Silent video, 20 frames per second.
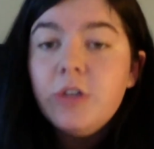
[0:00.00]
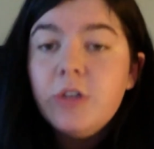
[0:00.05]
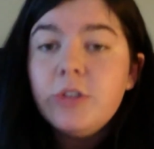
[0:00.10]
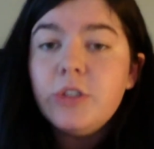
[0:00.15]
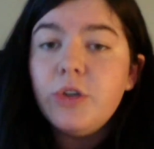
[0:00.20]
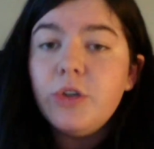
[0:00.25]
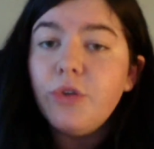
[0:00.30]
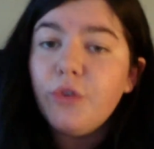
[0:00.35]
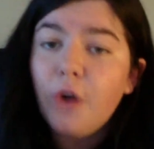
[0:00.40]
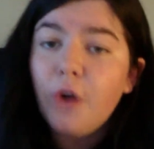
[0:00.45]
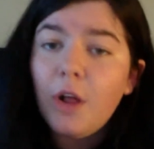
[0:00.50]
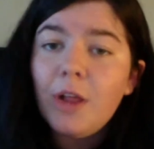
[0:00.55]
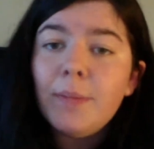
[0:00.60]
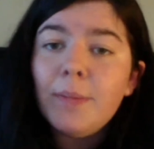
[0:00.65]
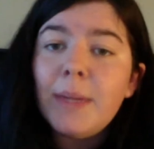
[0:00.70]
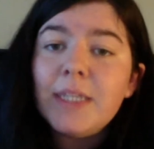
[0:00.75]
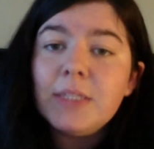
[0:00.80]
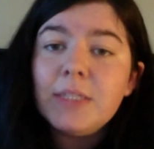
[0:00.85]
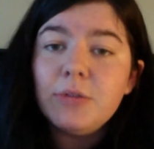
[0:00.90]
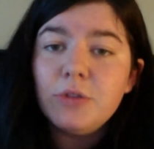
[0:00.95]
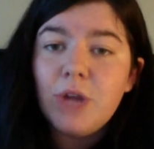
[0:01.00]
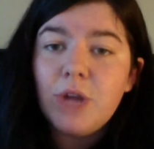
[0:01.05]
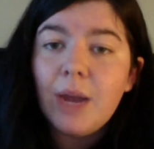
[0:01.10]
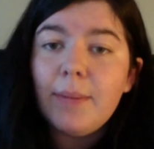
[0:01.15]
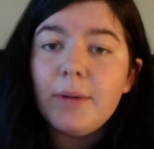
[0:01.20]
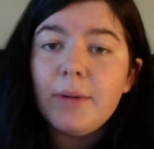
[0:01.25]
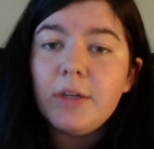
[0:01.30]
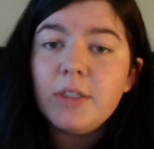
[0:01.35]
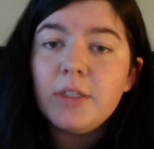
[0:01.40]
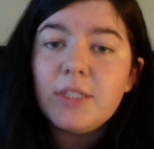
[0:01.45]
So for all of my
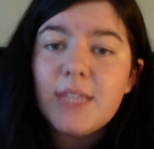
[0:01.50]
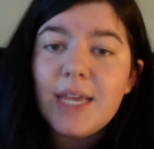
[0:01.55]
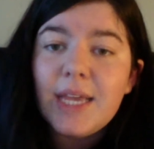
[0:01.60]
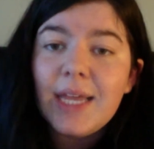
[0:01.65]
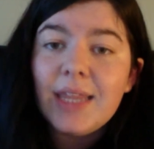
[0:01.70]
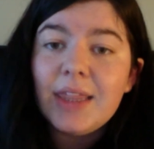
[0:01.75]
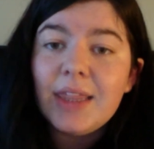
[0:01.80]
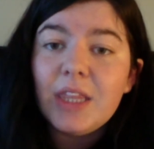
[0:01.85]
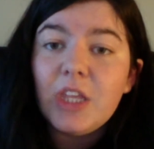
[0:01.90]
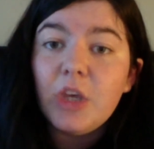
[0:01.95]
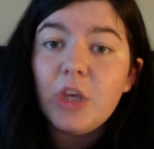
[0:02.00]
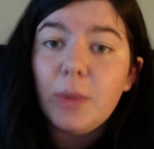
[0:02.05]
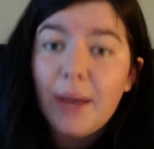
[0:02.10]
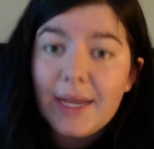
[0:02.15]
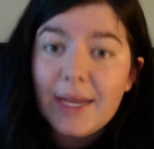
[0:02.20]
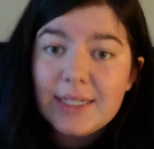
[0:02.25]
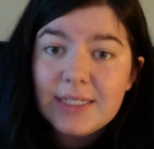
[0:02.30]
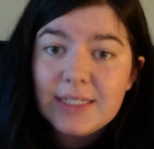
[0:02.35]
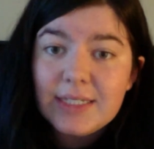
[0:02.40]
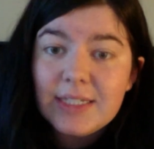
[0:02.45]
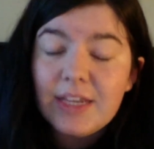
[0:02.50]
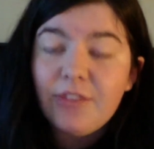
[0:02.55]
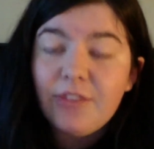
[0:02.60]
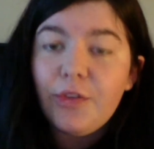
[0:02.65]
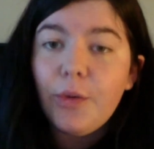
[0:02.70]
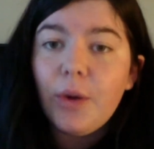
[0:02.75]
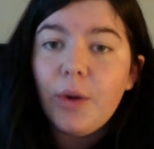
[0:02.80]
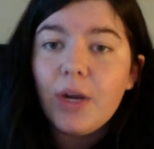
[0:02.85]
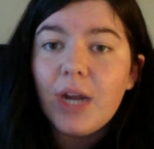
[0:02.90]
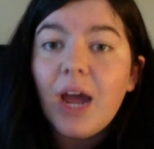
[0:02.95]
subscribers in the US, if
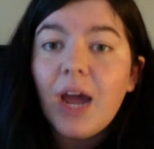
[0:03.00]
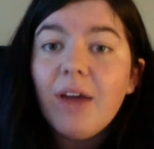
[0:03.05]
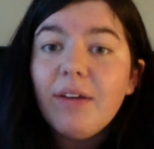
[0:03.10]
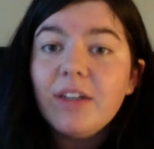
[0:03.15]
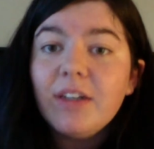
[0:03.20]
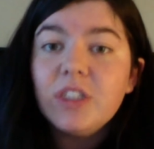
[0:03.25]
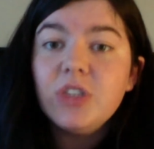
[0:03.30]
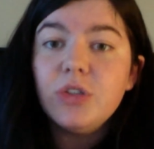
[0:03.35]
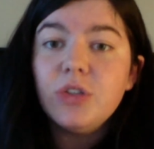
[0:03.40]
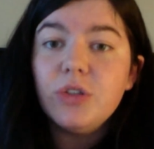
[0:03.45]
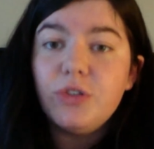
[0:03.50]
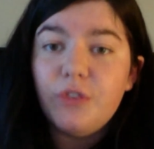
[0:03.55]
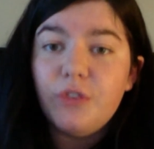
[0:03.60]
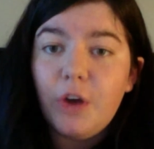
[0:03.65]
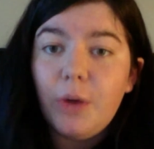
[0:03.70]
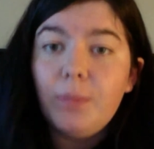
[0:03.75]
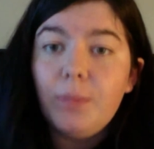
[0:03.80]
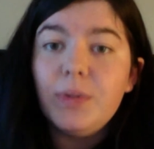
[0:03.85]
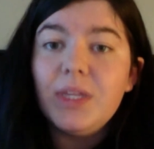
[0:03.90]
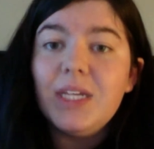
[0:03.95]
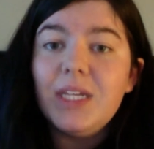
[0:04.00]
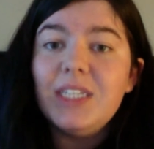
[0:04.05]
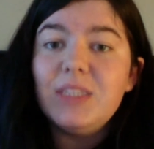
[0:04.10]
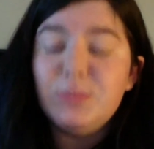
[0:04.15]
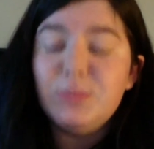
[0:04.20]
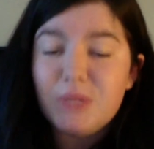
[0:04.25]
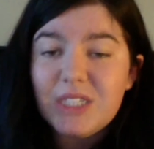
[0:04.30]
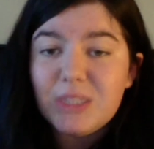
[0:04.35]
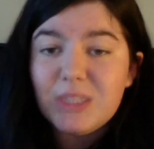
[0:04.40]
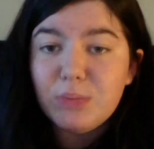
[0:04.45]
you are not registered to vote, please,
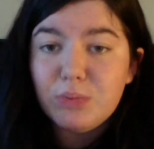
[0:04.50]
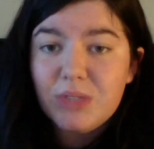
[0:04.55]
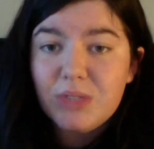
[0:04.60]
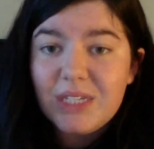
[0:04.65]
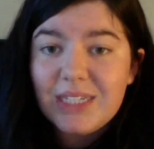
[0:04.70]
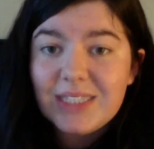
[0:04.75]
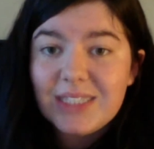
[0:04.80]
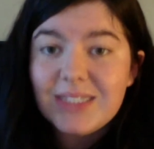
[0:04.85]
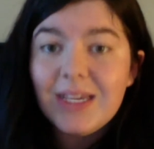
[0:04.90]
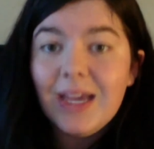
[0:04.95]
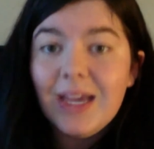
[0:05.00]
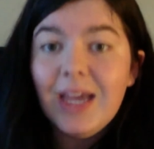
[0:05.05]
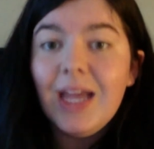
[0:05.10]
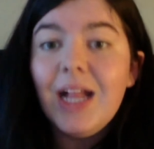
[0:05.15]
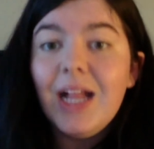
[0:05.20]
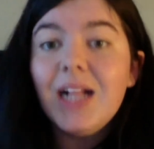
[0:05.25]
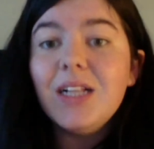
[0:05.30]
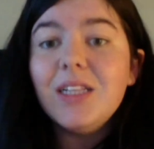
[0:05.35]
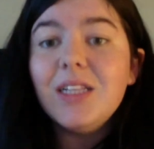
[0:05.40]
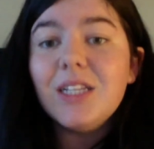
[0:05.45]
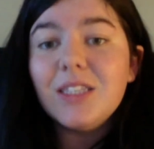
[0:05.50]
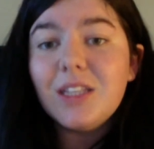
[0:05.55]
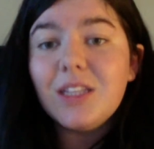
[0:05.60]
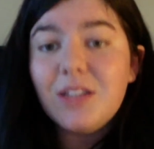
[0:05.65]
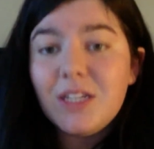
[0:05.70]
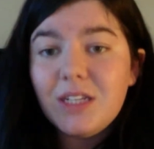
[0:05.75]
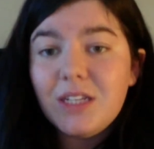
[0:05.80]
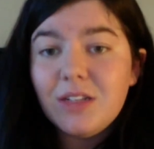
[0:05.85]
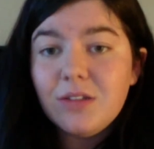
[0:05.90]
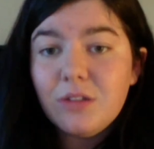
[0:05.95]
please, please click the
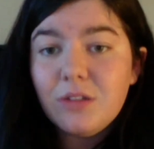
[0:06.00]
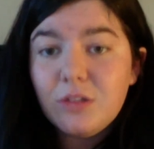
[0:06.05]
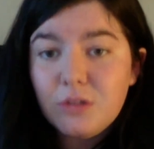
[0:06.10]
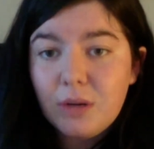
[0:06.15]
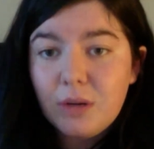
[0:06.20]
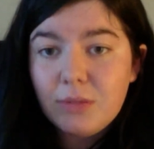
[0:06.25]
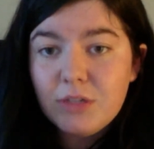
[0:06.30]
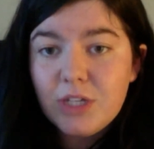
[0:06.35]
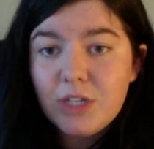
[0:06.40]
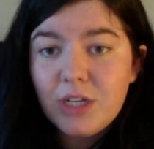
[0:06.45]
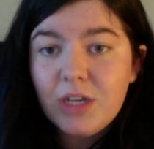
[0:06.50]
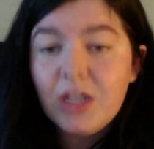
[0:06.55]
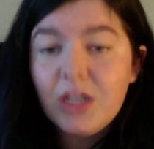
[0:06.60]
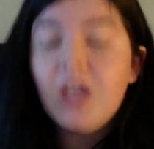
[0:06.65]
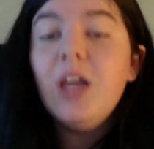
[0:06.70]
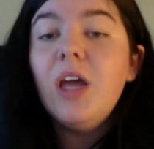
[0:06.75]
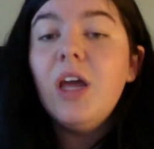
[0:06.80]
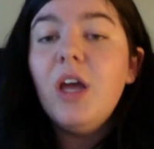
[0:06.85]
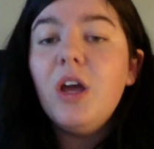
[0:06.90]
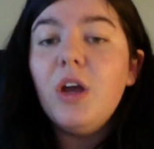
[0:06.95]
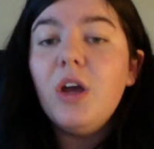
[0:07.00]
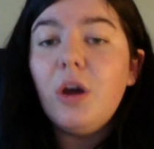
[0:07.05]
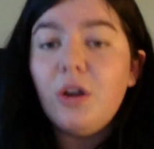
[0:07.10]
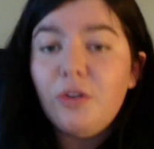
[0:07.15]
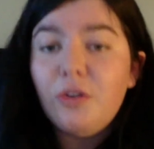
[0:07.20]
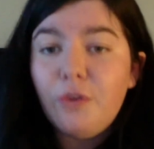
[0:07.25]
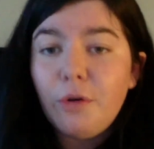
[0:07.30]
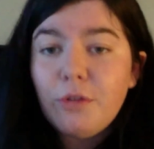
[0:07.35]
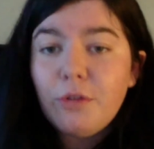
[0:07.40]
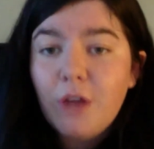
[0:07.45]
link in the description, go
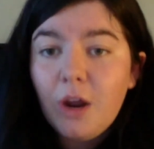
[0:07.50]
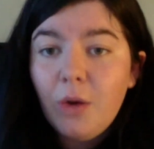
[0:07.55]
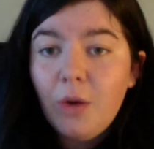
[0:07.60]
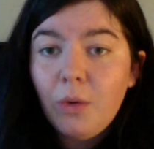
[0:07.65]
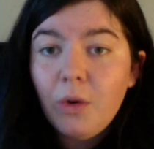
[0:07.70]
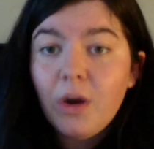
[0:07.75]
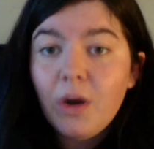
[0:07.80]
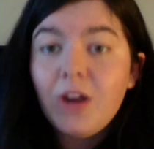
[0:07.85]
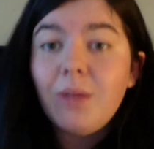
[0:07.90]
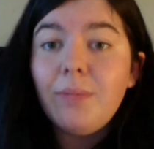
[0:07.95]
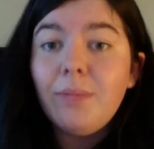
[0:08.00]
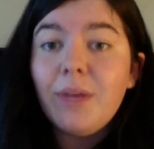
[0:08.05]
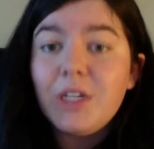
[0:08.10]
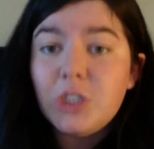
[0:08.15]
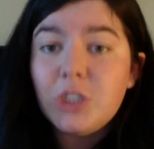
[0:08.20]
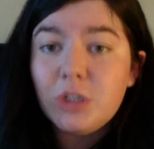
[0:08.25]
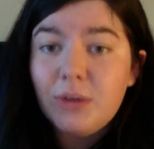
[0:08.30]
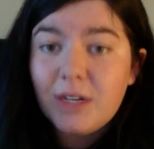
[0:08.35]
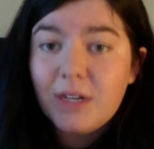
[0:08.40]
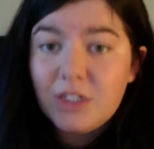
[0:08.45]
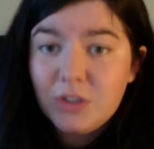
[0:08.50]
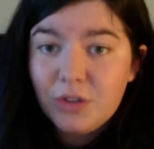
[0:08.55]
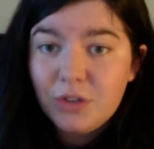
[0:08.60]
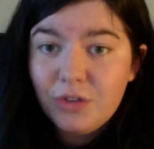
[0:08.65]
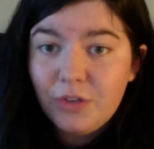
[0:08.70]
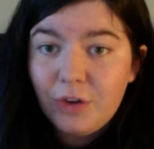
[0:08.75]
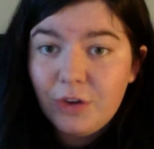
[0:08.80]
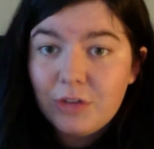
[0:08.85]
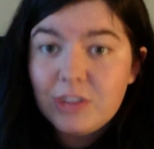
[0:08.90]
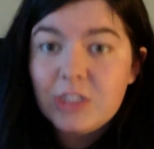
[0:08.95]
to vote.org, make sure you're registered to
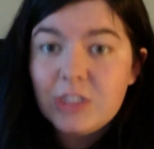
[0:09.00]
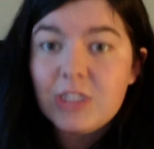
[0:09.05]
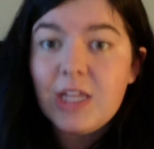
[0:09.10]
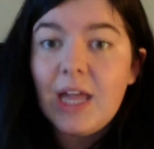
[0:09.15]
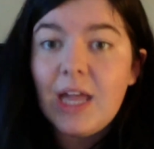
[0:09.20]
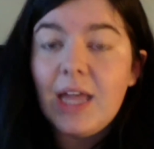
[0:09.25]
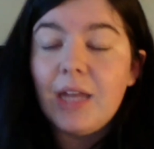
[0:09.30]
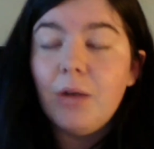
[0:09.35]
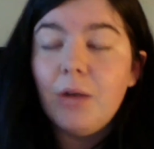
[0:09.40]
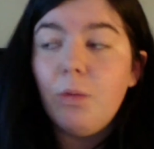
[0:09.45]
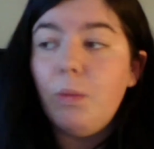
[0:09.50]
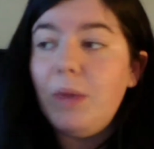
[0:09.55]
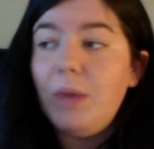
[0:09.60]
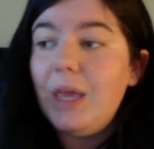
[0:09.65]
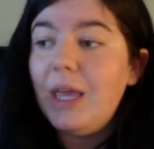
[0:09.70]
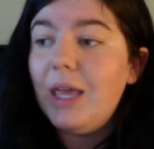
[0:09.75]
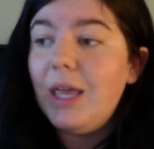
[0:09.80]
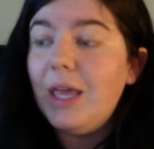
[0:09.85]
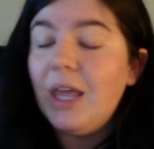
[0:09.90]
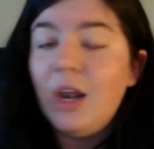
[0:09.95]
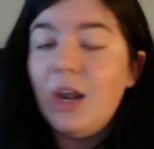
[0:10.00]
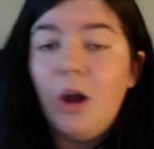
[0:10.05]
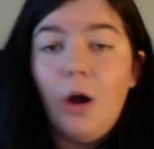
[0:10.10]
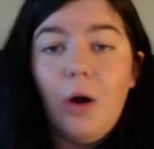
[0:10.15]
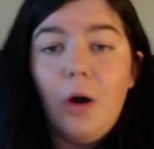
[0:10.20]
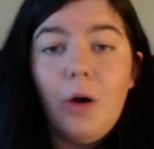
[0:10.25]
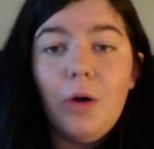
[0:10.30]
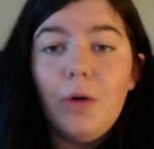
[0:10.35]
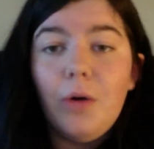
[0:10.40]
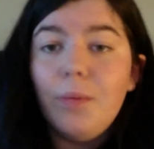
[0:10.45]
vote so that we can
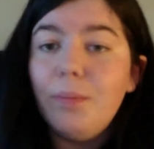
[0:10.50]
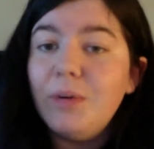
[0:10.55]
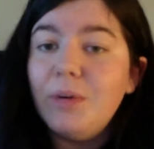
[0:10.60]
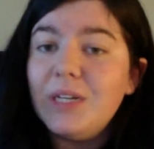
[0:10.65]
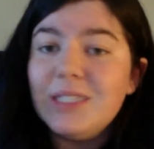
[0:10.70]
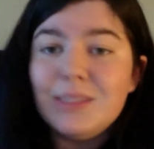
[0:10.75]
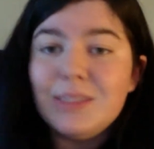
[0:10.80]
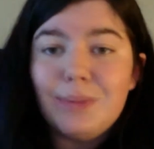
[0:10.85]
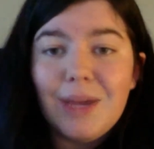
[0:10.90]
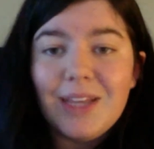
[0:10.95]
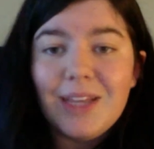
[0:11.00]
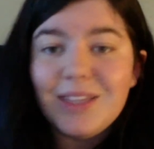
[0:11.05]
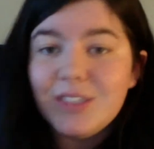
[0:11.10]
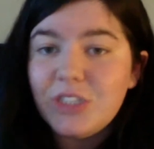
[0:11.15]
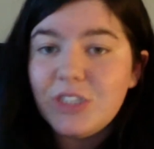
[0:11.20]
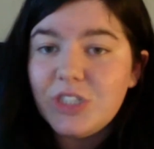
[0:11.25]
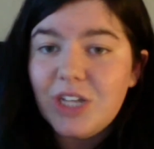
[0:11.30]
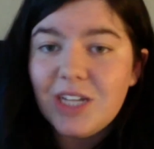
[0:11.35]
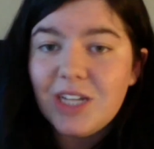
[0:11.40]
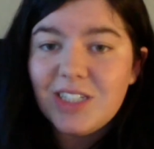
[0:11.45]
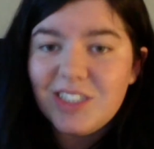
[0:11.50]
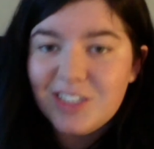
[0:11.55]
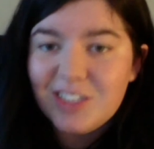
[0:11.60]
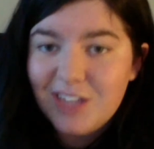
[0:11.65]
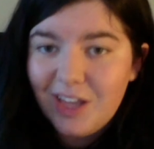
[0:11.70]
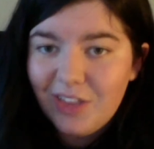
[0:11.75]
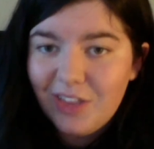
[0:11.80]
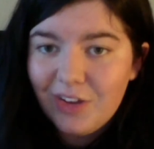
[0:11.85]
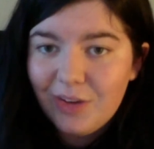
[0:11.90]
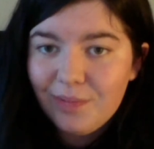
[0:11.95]
all participate in this change
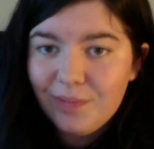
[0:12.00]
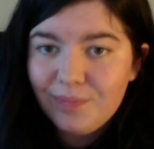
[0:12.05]
together.